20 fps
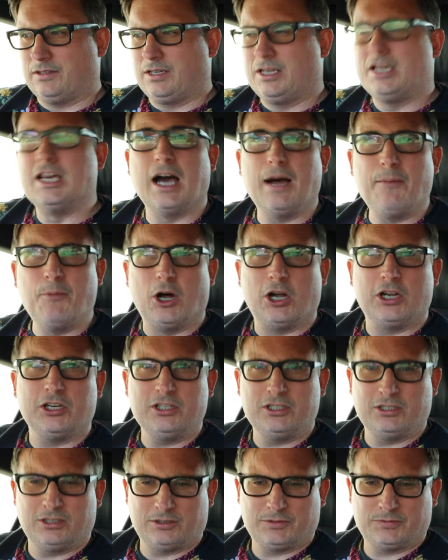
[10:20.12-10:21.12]
Come
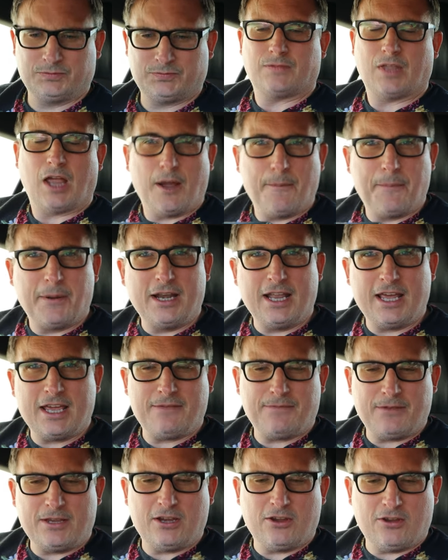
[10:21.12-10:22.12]
on. I
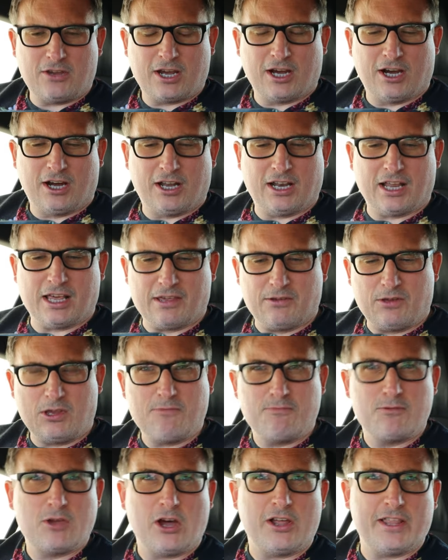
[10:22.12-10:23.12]
believe in you, Carly.
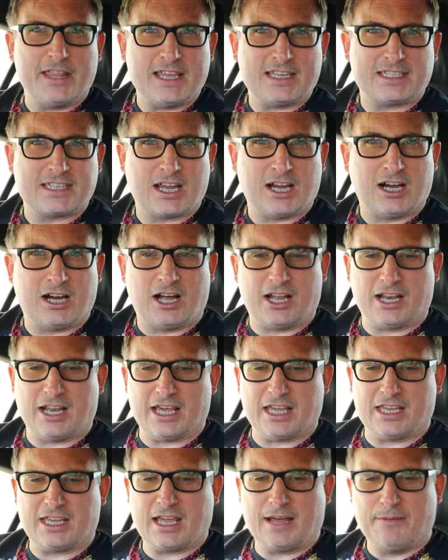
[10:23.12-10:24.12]
You've got this,
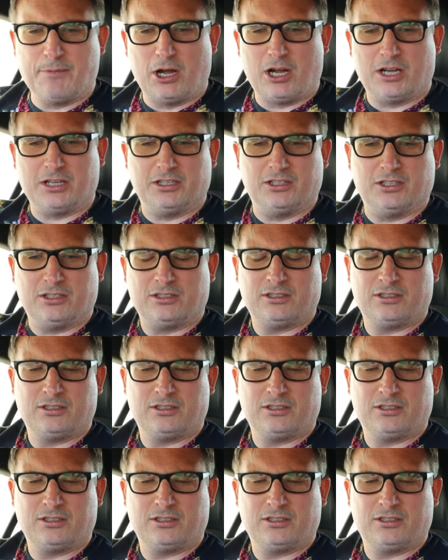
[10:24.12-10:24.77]
Carly. Come on.